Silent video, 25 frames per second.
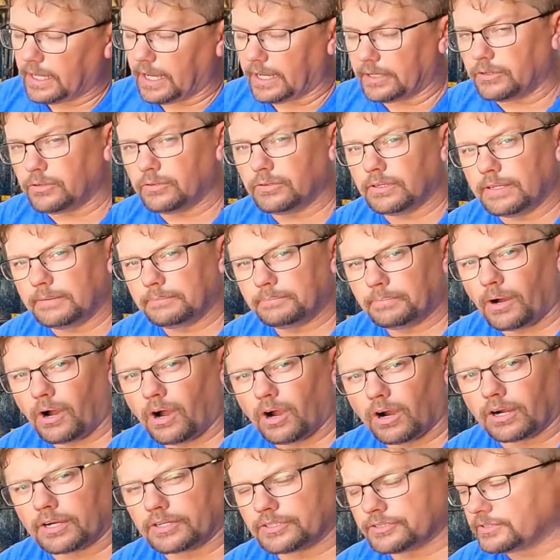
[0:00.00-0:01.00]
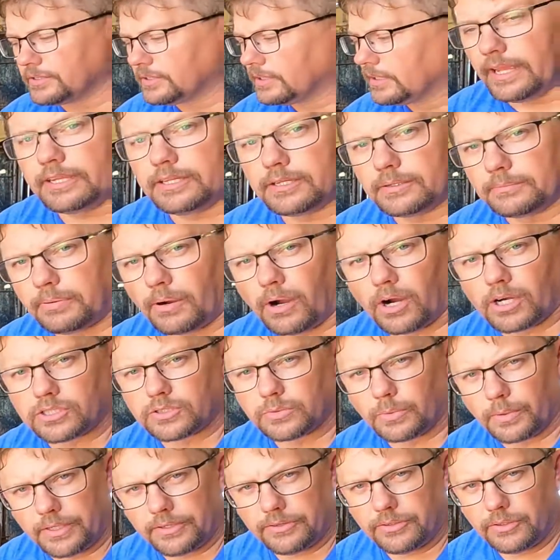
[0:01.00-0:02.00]
and you need parts, take your
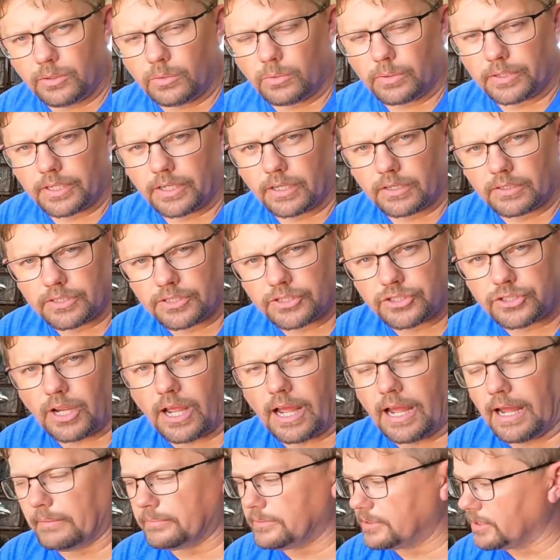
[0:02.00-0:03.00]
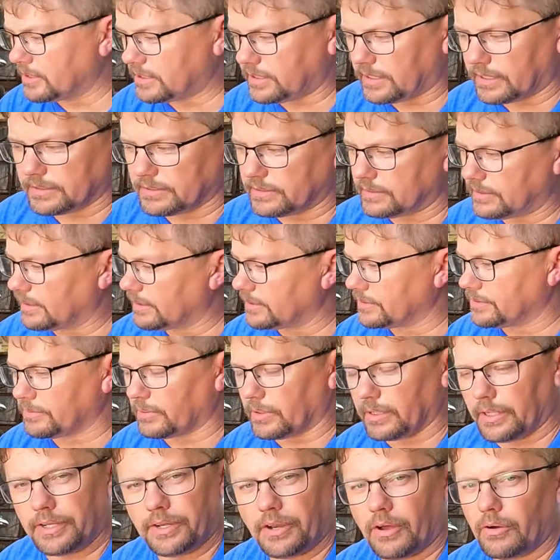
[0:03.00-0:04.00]
parts with you when you go to the shop, just because there's
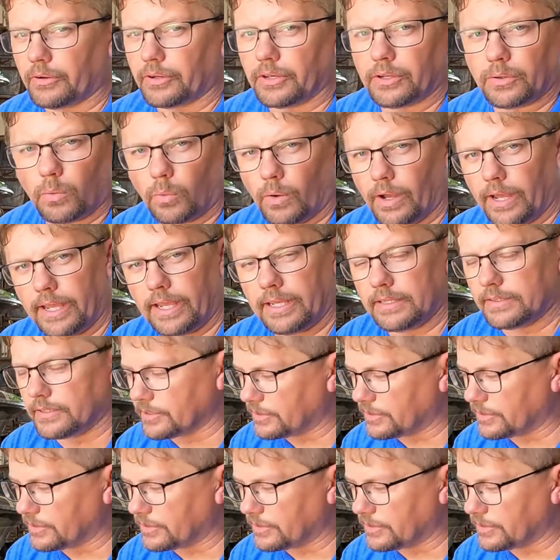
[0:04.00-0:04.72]
really no good way.